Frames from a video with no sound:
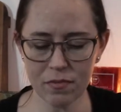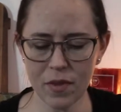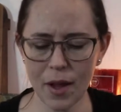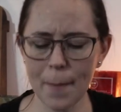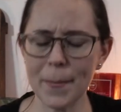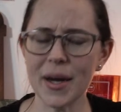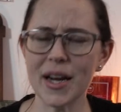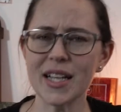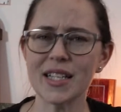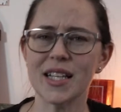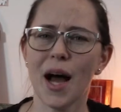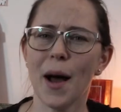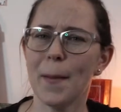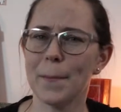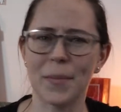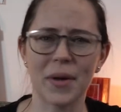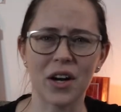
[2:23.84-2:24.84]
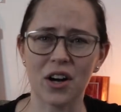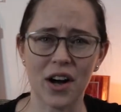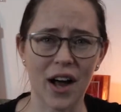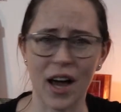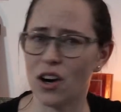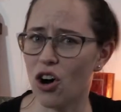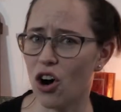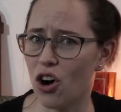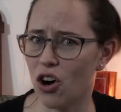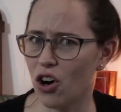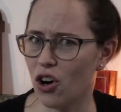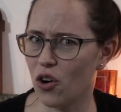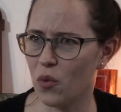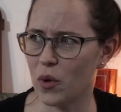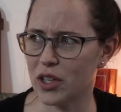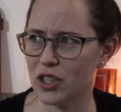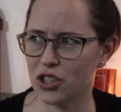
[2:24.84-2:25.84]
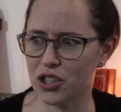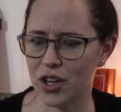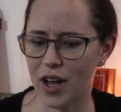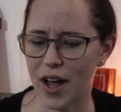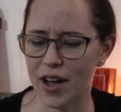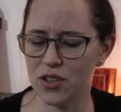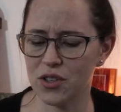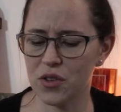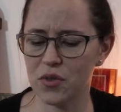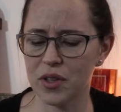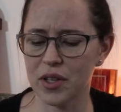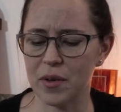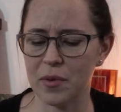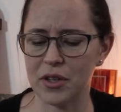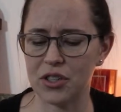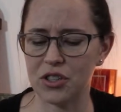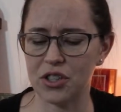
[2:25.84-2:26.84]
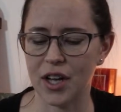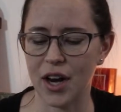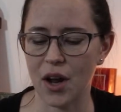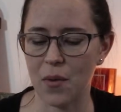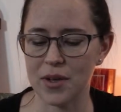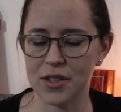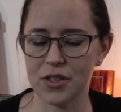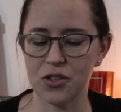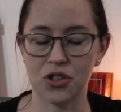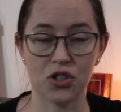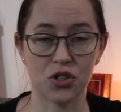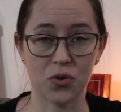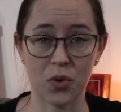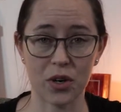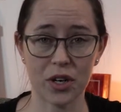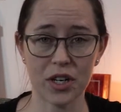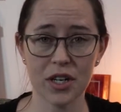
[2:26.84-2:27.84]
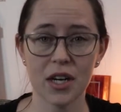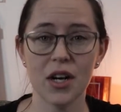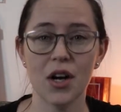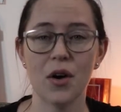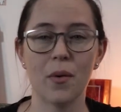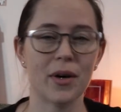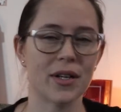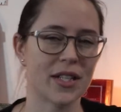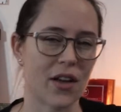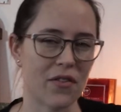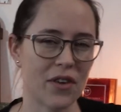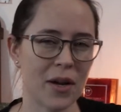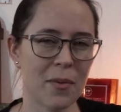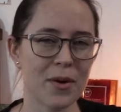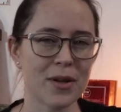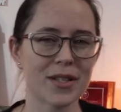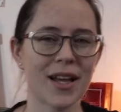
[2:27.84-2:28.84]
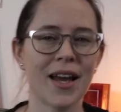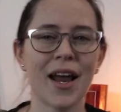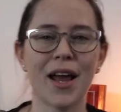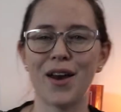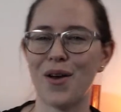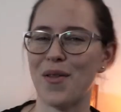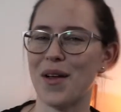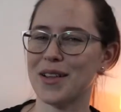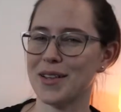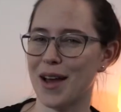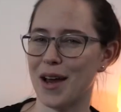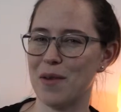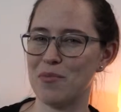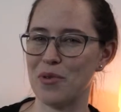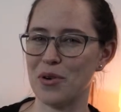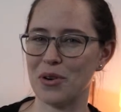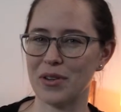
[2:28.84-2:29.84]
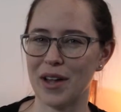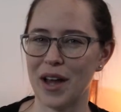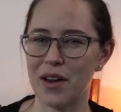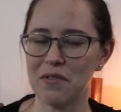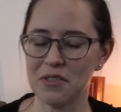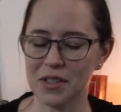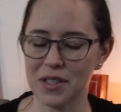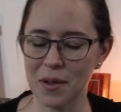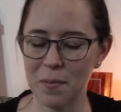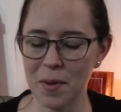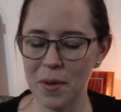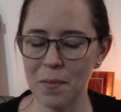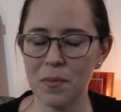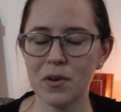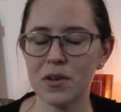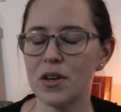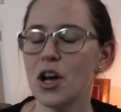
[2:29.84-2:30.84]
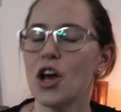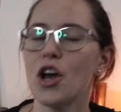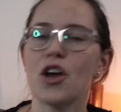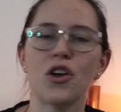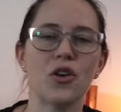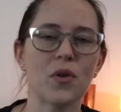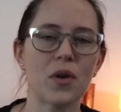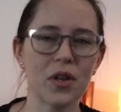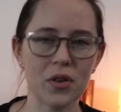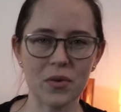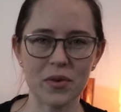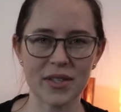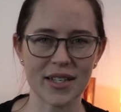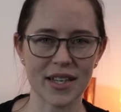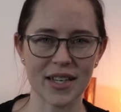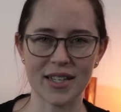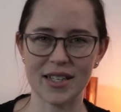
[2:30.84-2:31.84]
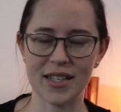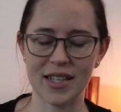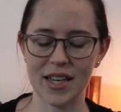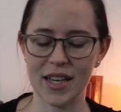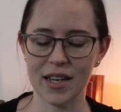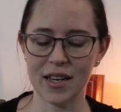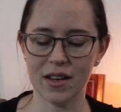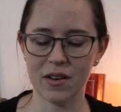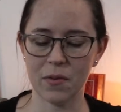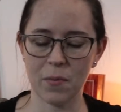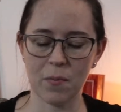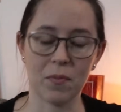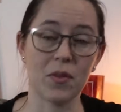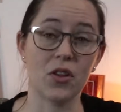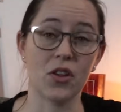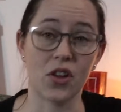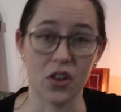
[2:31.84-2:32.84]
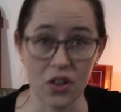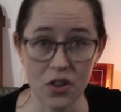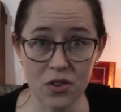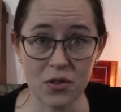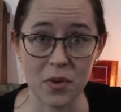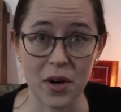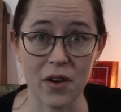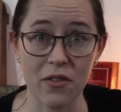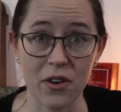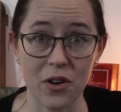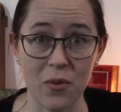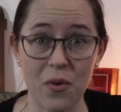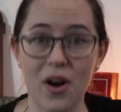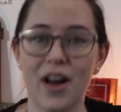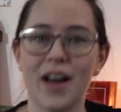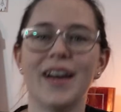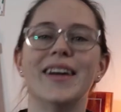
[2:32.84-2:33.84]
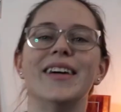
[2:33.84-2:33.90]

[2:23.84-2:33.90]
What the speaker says: but it's not bitter at all, which I actually really appreciate. I wasn't sure. With 70%, I know that's kind of borderline for some people. You can use 60, and you can use whatever you want,